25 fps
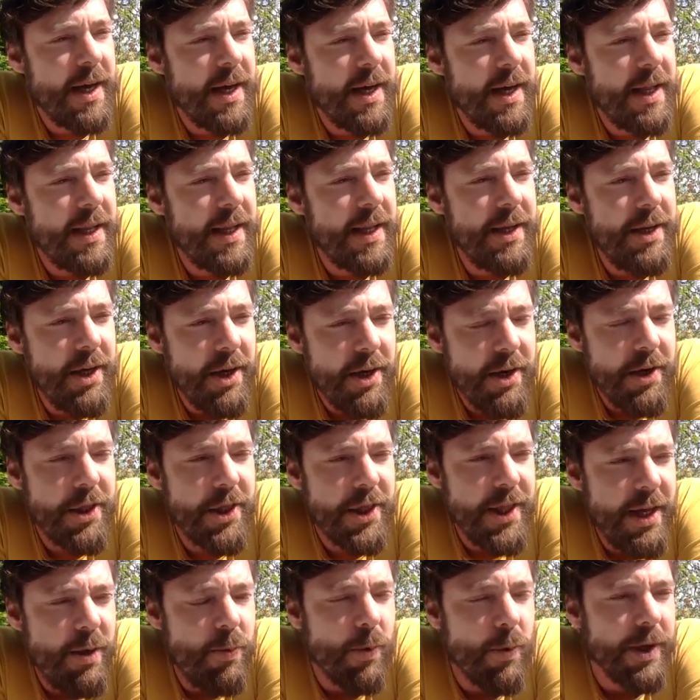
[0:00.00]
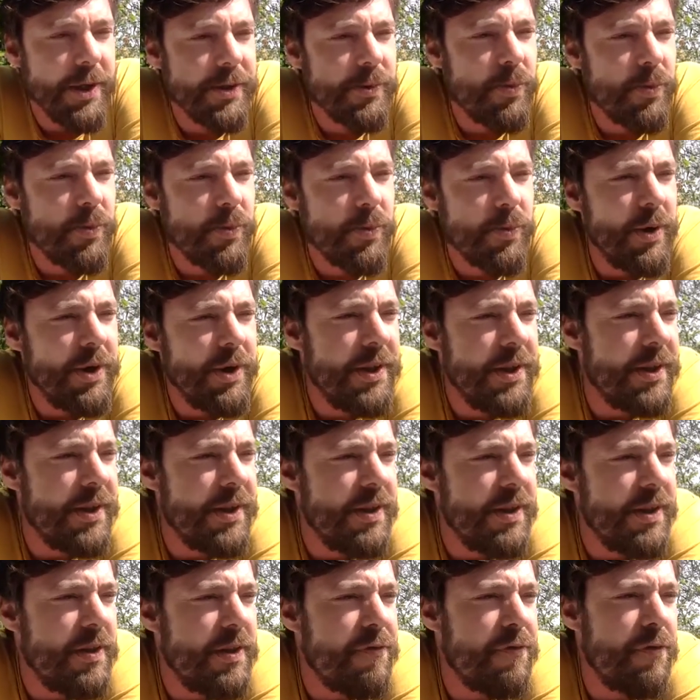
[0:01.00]
Then the other thing was, one of
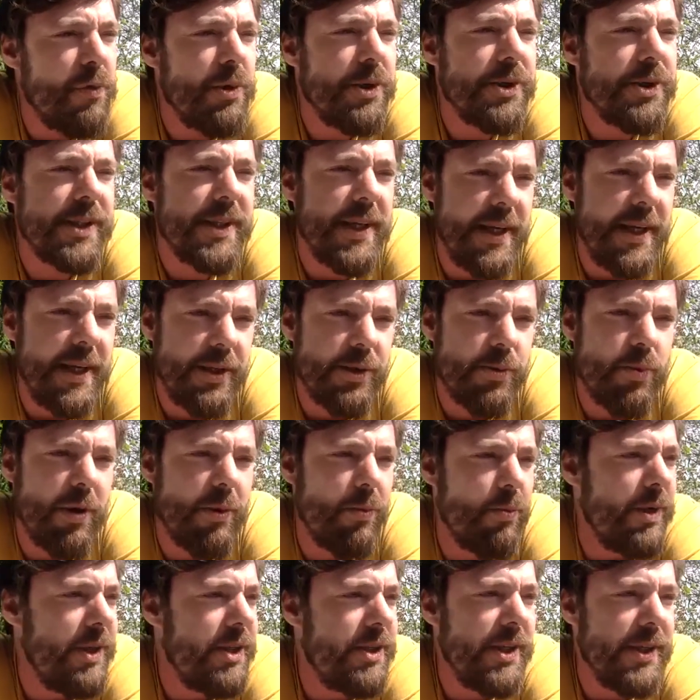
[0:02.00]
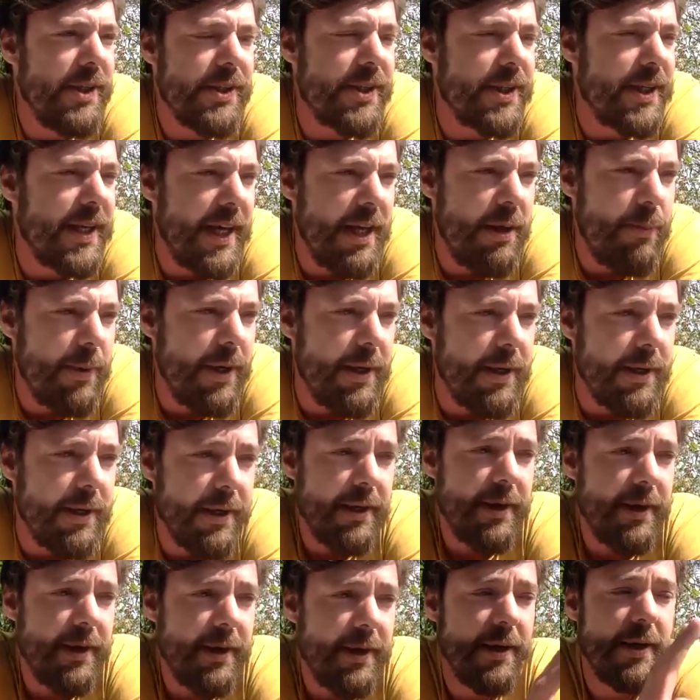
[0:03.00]
the first things where we just came in,
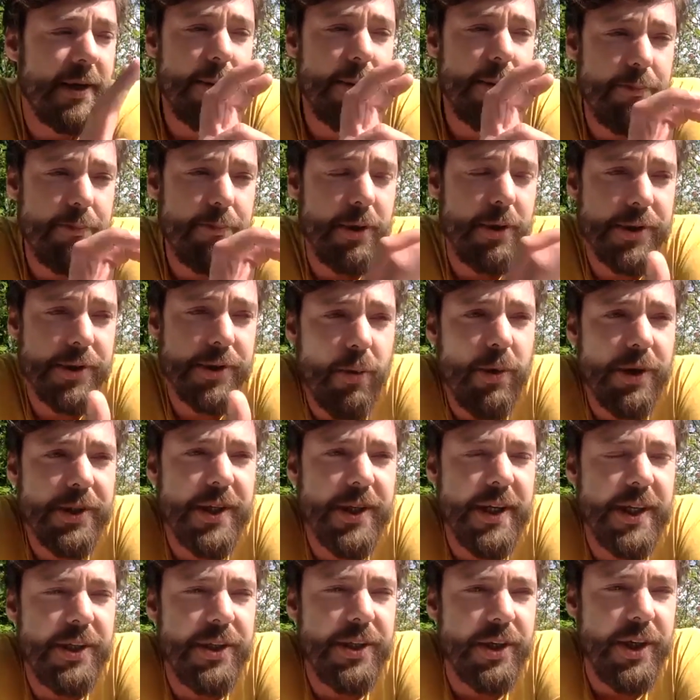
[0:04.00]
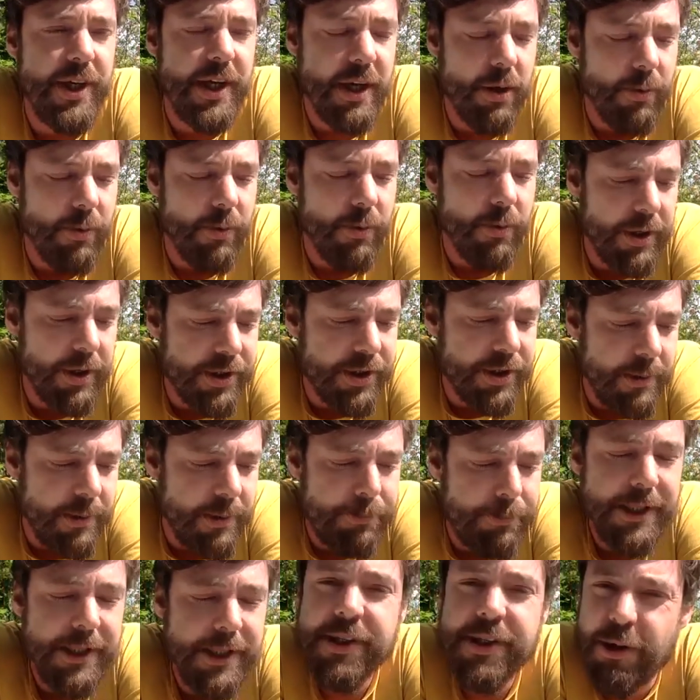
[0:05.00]
because I was an engineer, in a
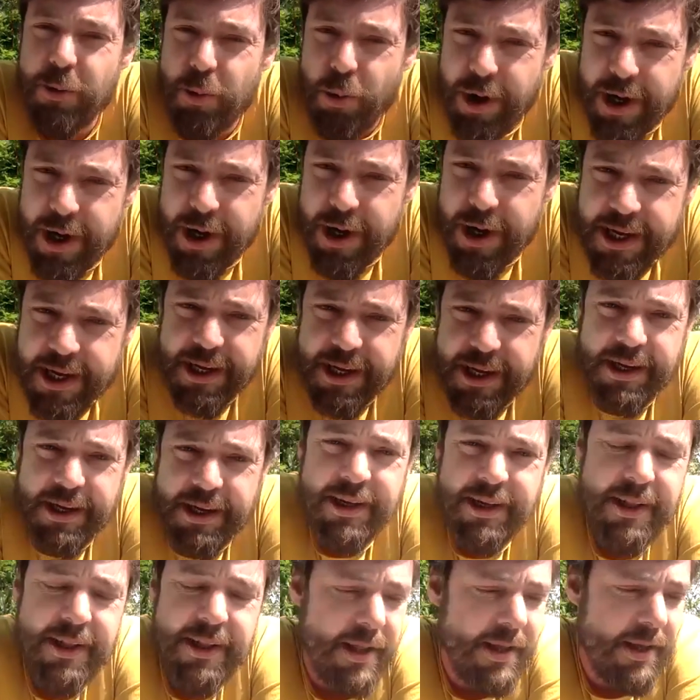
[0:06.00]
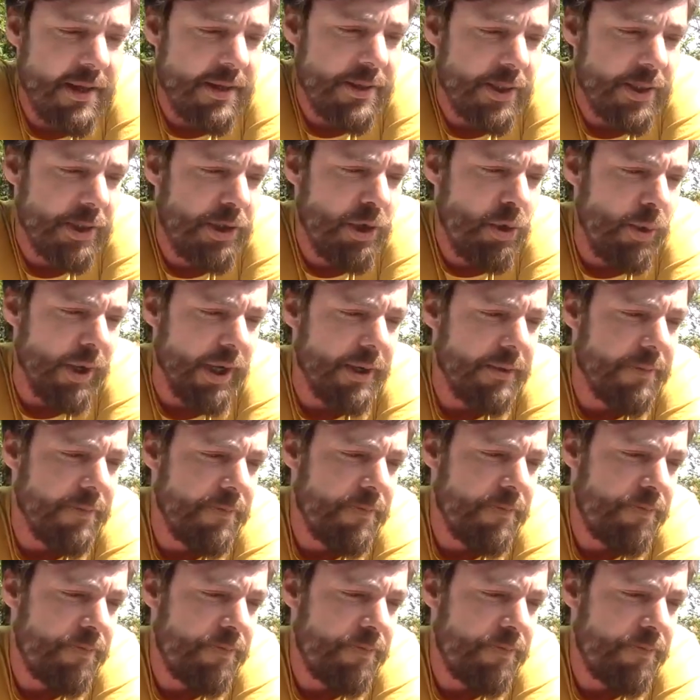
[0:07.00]
simplistic way to do it.